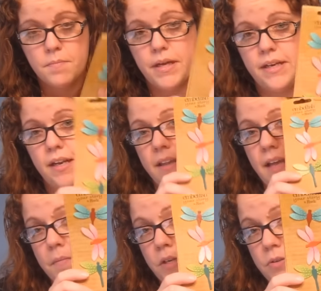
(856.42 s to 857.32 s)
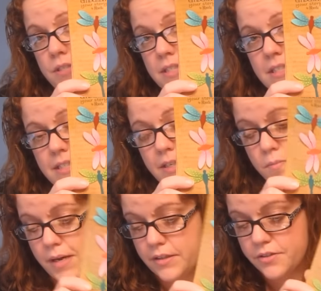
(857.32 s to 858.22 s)
But I'm going to use these as needle
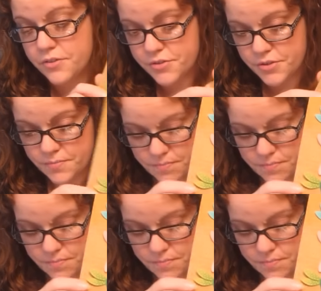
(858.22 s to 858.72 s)
minders.